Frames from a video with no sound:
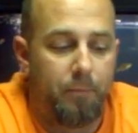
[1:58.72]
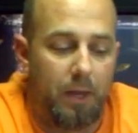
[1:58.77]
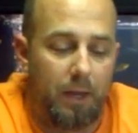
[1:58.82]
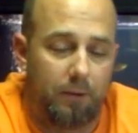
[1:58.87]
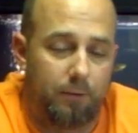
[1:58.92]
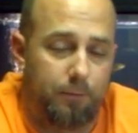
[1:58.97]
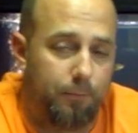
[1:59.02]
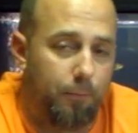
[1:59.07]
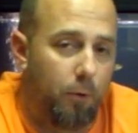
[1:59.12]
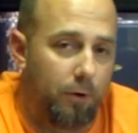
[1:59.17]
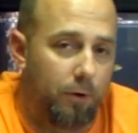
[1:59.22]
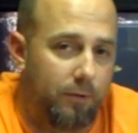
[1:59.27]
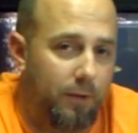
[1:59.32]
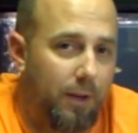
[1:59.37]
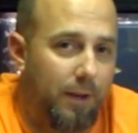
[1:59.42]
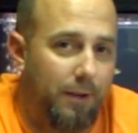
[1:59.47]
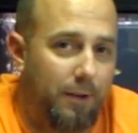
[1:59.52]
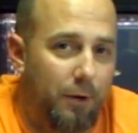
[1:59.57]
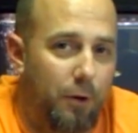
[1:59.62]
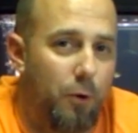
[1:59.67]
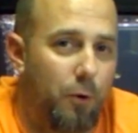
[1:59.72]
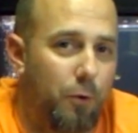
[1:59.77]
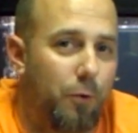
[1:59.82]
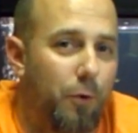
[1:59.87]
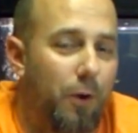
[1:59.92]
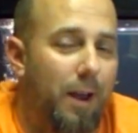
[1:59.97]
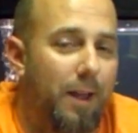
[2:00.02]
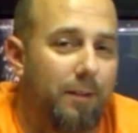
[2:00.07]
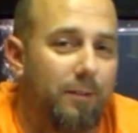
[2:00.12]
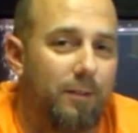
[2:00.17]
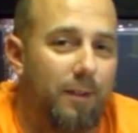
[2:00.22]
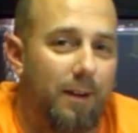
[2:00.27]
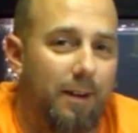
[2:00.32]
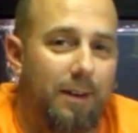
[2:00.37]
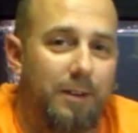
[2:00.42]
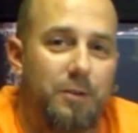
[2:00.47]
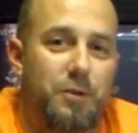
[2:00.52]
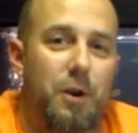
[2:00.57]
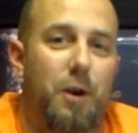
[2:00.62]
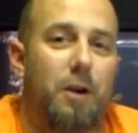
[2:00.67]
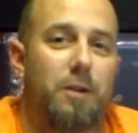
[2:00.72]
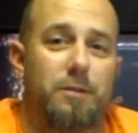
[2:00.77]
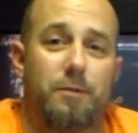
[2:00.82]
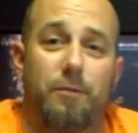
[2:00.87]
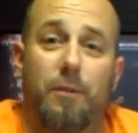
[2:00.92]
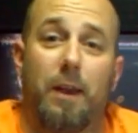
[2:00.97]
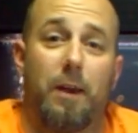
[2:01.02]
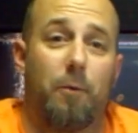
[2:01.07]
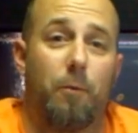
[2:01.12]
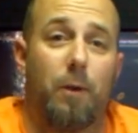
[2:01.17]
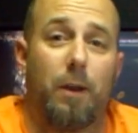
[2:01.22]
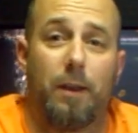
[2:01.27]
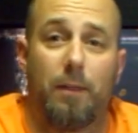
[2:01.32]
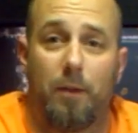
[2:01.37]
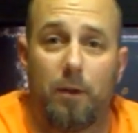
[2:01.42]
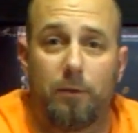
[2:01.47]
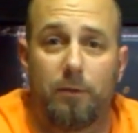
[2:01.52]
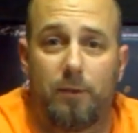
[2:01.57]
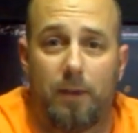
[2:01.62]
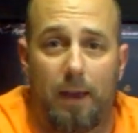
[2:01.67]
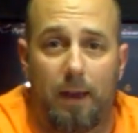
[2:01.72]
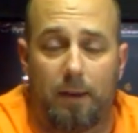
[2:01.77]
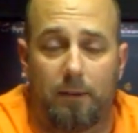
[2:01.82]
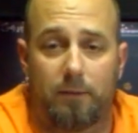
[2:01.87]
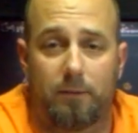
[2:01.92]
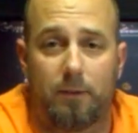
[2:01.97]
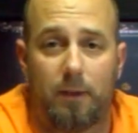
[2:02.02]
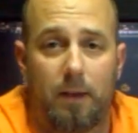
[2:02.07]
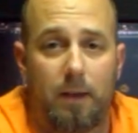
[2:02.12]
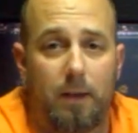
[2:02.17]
his 14-year-old grandson in charge of getting rid of those tanks.